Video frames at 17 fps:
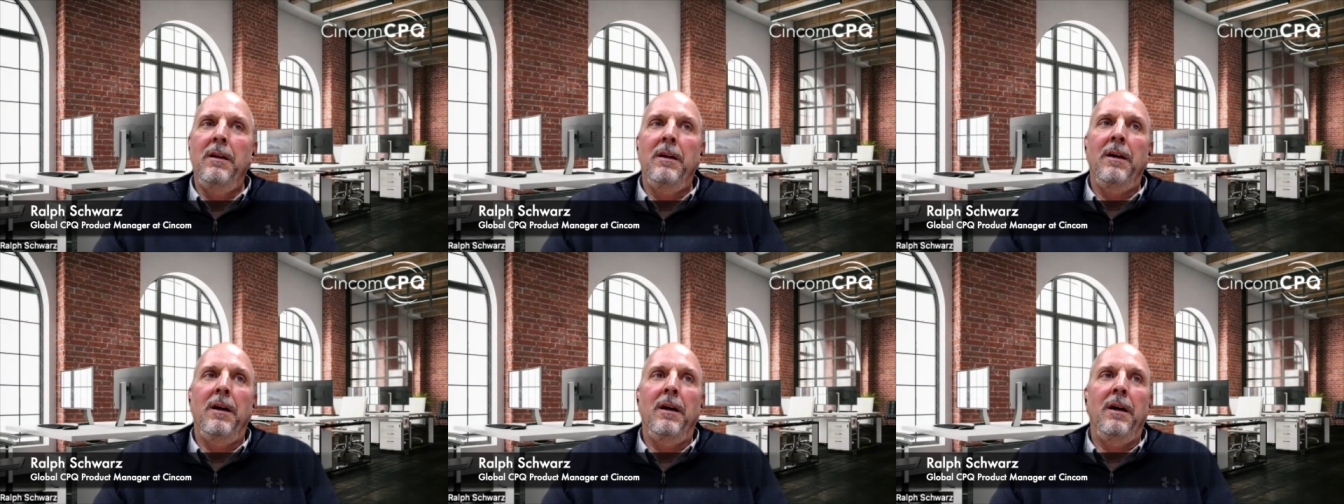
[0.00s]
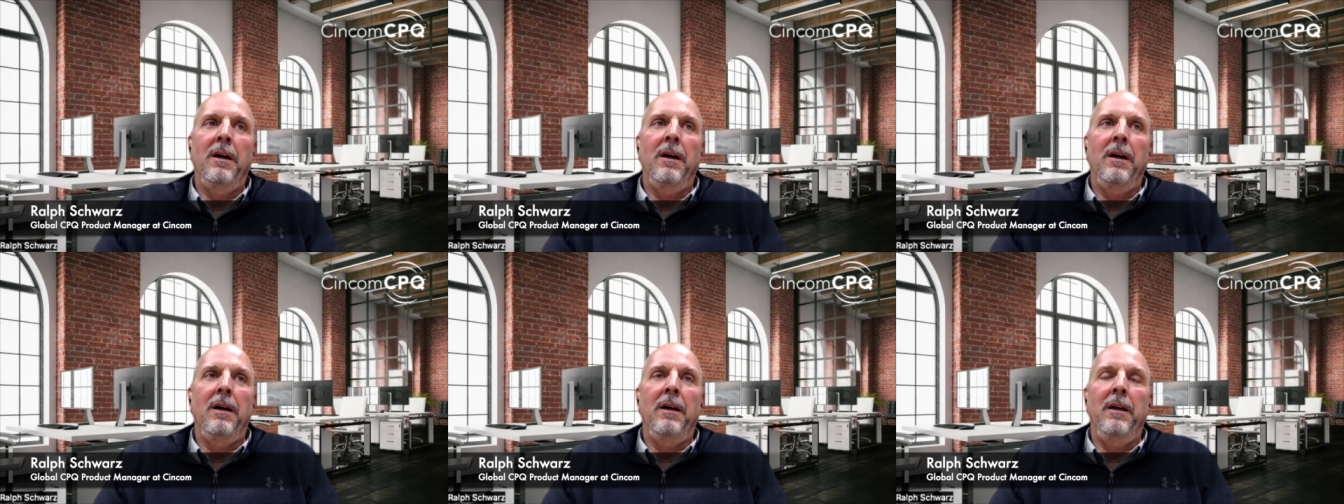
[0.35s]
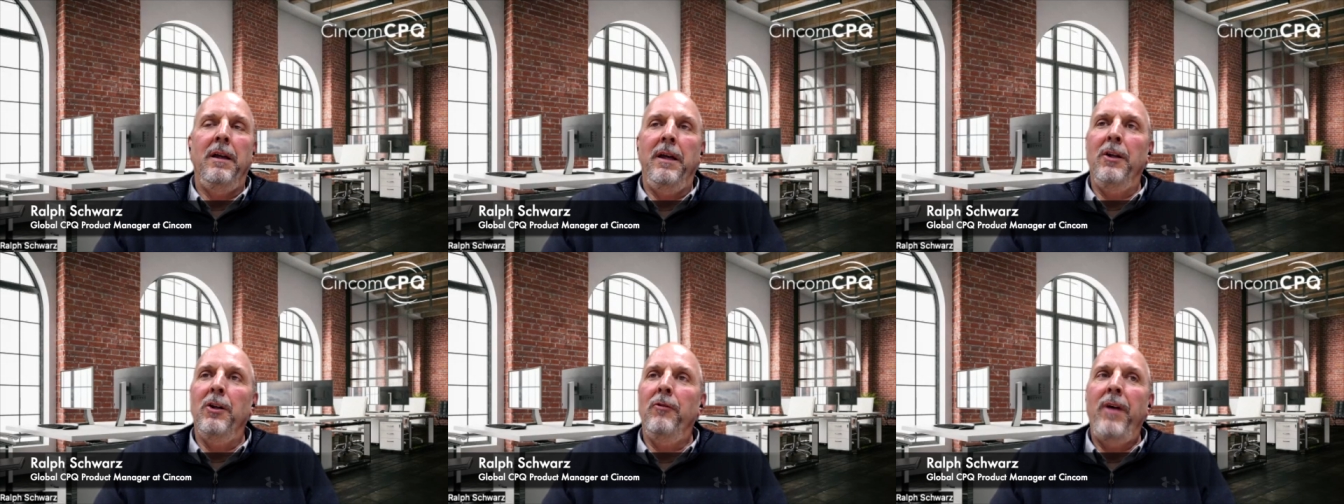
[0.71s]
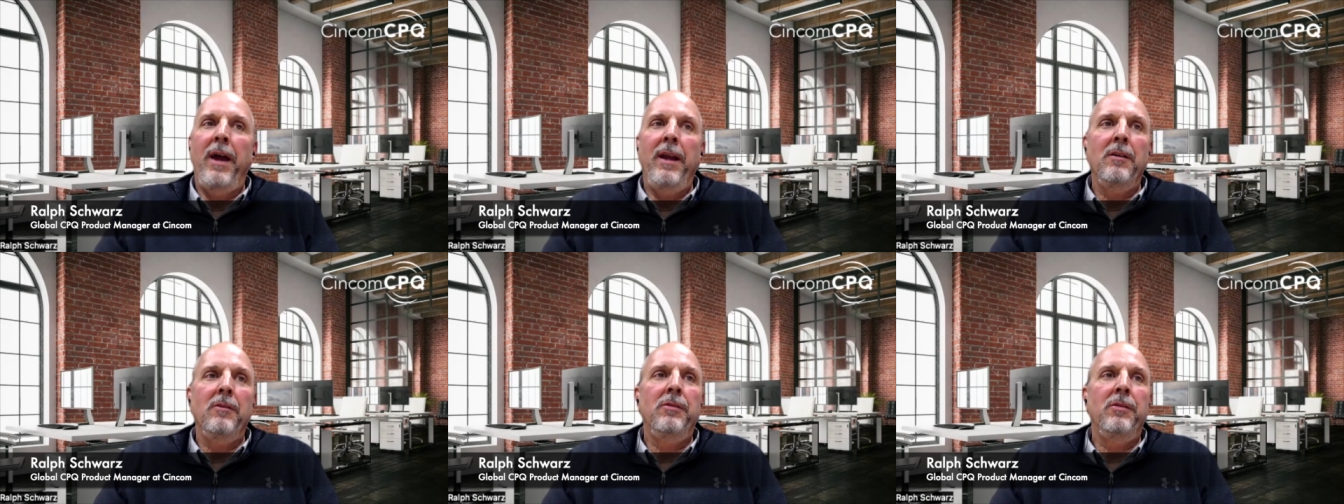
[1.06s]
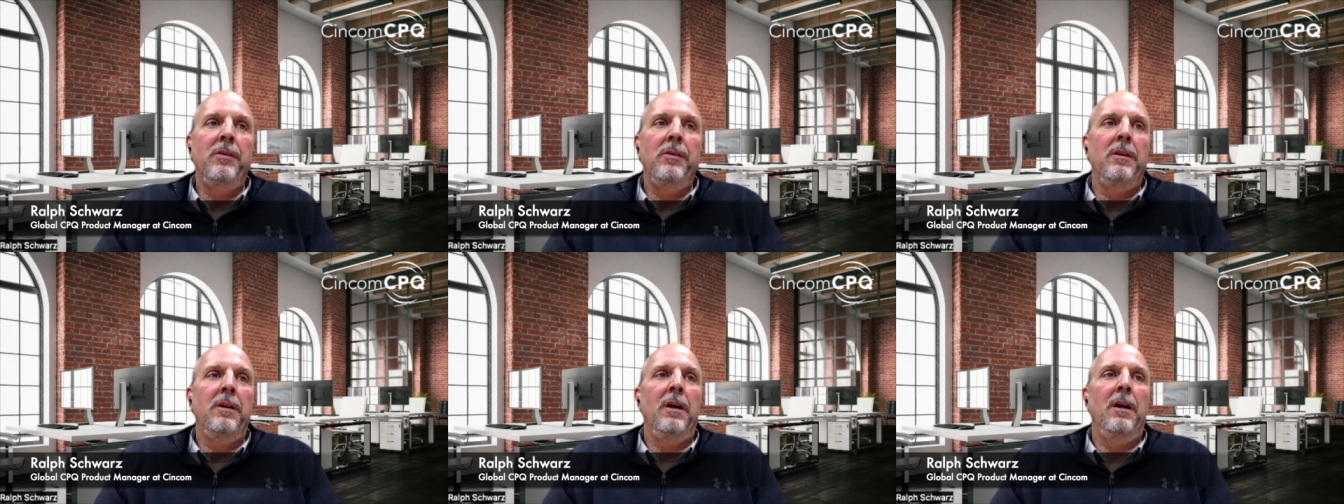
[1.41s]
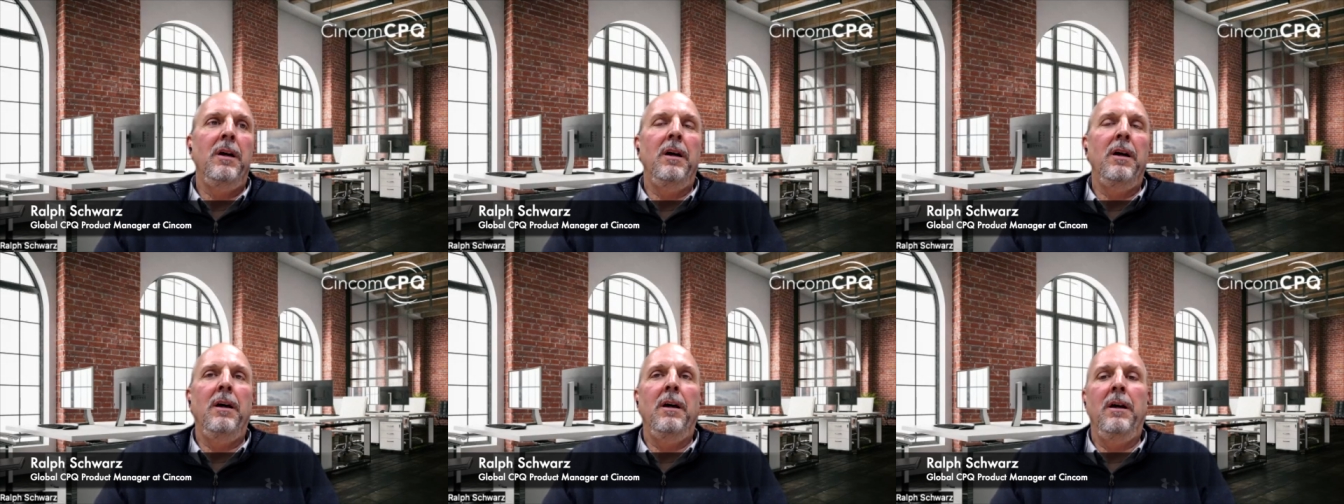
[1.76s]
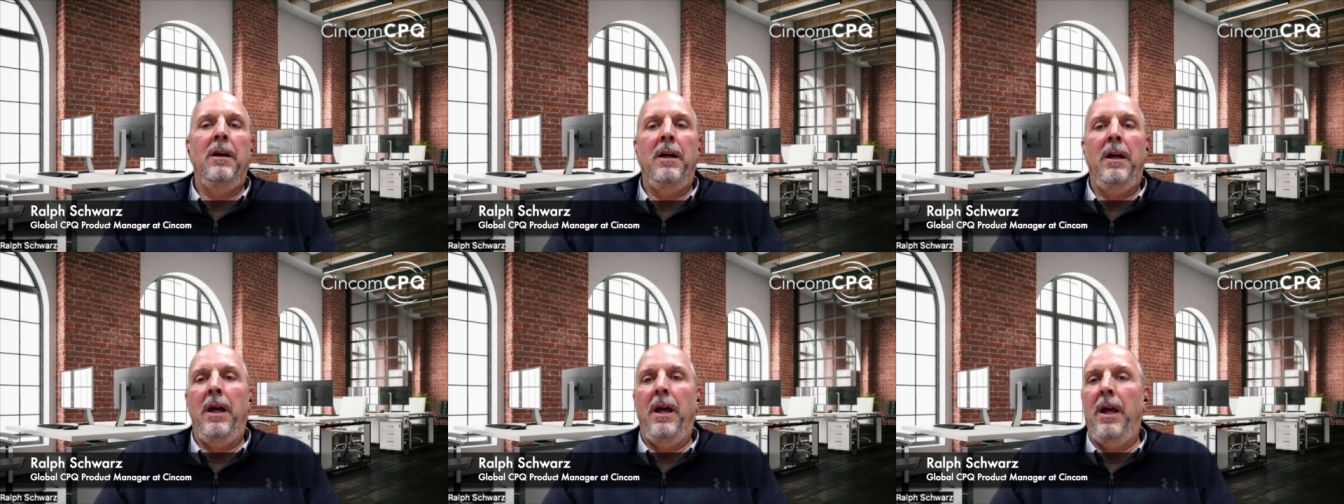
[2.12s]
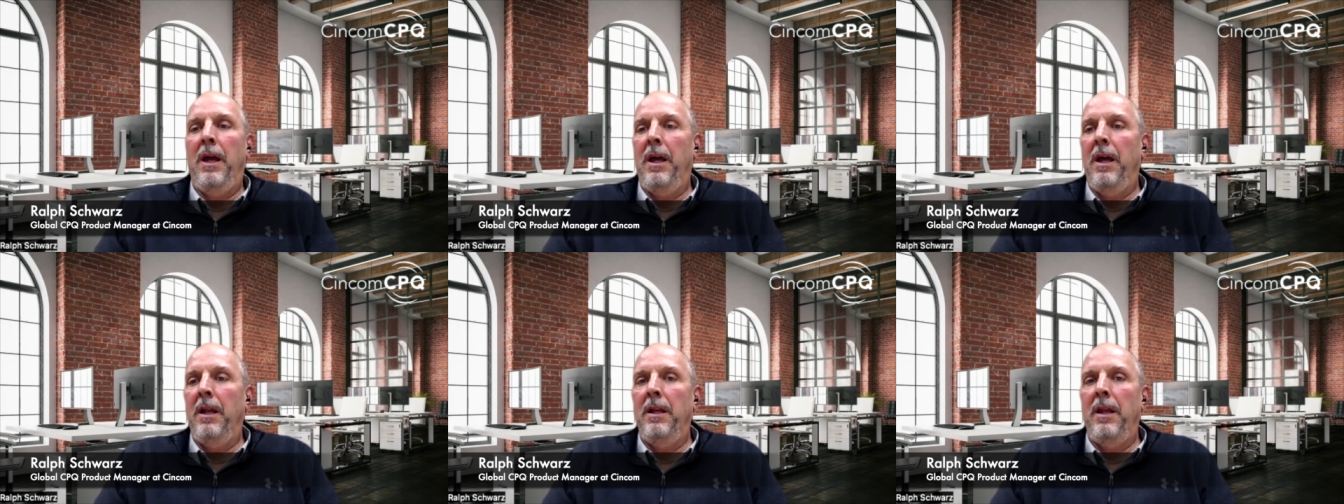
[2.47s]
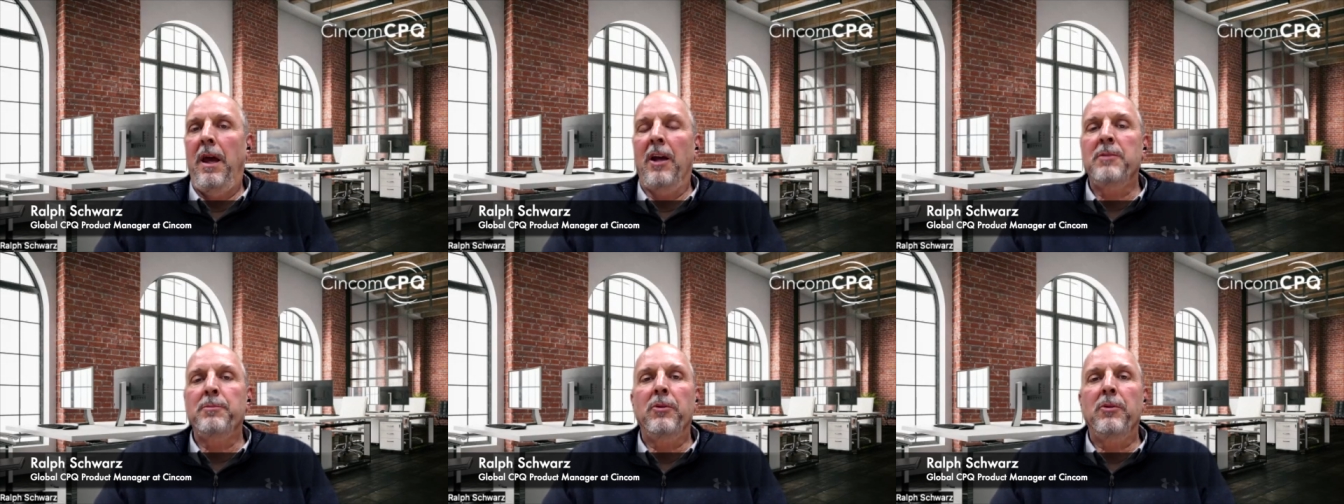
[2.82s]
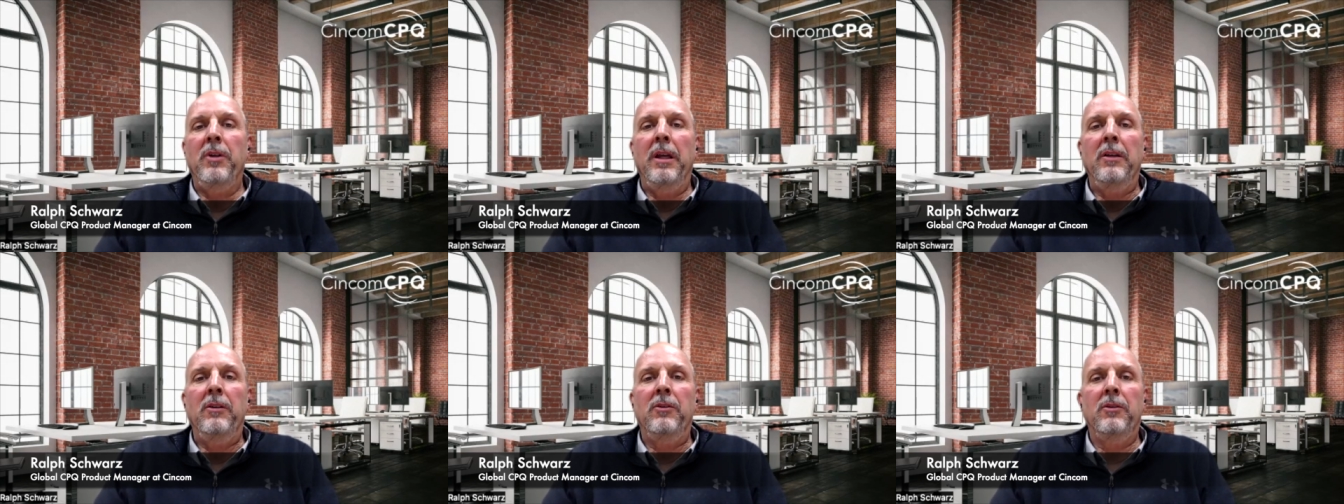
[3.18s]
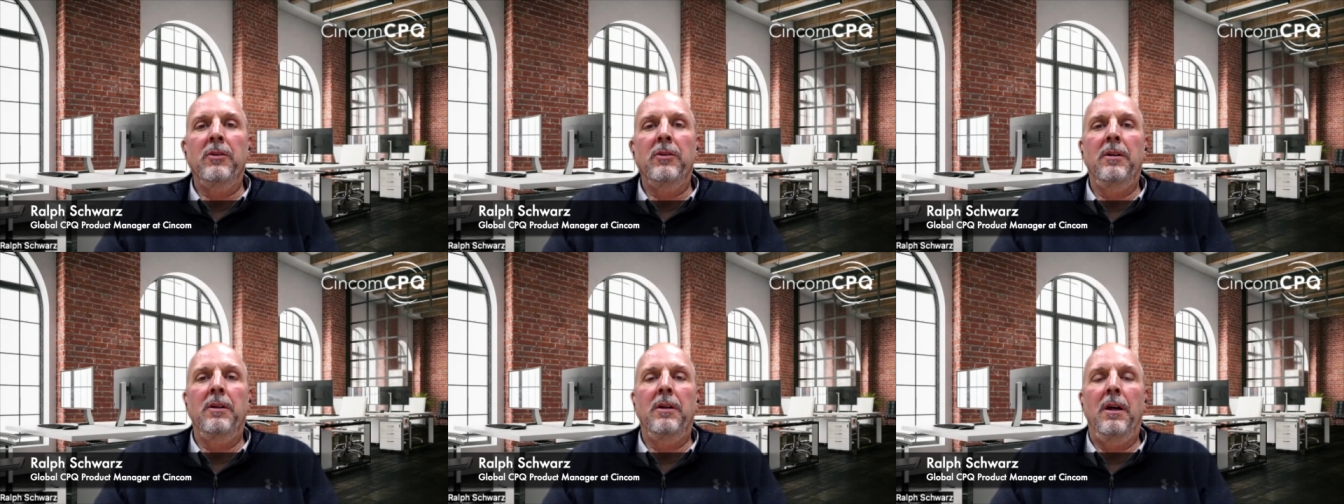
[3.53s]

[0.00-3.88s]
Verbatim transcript: uh, innovative, uh, and expertise.